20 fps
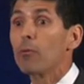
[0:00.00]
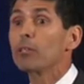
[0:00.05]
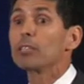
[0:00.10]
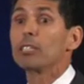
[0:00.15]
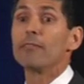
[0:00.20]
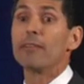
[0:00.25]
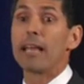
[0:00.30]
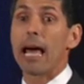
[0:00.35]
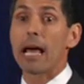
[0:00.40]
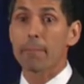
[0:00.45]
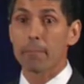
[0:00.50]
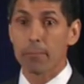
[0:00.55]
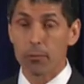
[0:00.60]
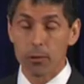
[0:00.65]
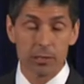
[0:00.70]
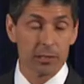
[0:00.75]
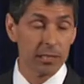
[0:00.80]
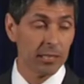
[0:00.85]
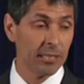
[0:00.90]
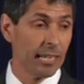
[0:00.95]
wasn't even out of
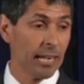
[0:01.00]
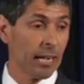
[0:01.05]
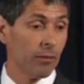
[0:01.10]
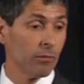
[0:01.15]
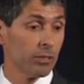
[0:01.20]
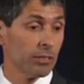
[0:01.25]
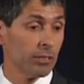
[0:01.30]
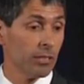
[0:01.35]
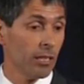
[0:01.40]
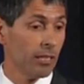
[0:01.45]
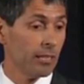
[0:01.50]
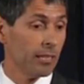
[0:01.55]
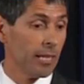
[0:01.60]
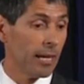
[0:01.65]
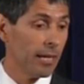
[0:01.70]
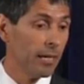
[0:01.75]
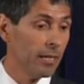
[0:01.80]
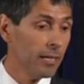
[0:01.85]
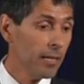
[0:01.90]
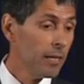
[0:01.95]
prison yet. I was still in
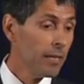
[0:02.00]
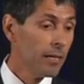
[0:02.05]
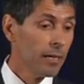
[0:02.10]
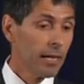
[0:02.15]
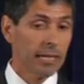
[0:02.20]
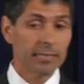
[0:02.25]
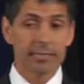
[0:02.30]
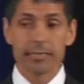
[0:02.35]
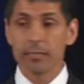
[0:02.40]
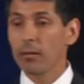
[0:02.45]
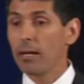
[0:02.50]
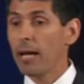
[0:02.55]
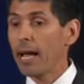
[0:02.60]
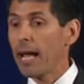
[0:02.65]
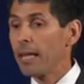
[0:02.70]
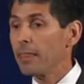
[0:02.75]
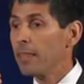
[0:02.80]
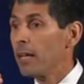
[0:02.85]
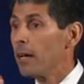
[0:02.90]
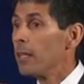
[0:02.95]
the, I
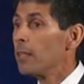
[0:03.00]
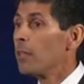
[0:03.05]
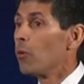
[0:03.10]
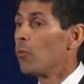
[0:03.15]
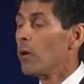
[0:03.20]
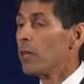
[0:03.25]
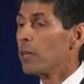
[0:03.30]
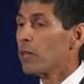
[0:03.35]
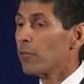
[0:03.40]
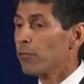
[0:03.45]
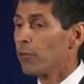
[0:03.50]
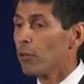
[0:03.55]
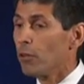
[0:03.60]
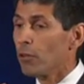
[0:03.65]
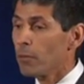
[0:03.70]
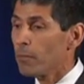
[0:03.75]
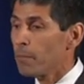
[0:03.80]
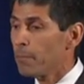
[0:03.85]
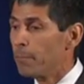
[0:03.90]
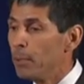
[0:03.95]
had the
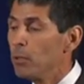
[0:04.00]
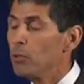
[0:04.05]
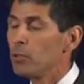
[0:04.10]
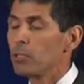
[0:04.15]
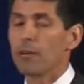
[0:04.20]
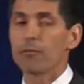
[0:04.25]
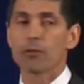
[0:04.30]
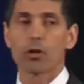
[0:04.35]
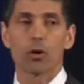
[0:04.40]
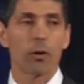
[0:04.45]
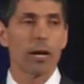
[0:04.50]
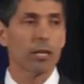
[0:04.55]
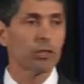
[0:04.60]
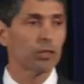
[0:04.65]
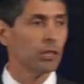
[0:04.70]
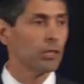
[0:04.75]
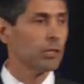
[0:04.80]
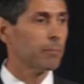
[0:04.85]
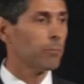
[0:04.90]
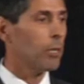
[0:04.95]
wonderful boot of
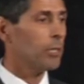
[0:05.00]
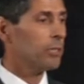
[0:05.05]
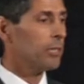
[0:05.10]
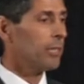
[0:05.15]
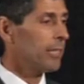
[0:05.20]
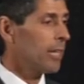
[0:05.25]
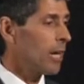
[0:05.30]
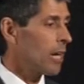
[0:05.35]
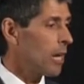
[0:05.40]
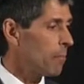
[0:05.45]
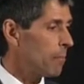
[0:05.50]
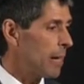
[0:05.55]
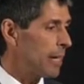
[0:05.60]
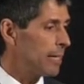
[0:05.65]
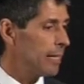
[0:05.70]
corrections pressing down on my